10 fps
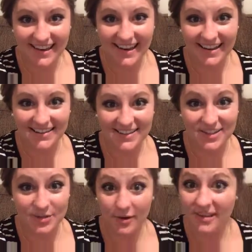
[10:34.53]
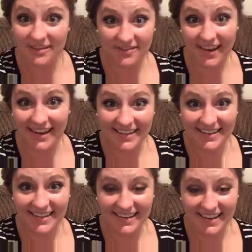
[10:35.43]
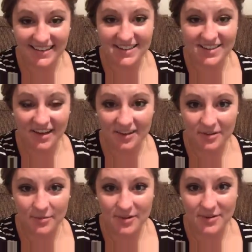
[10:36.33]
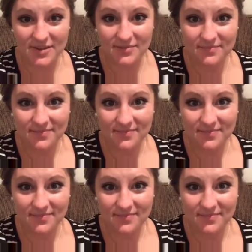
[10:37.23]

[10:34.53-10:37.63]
and to join the fight against child abuse.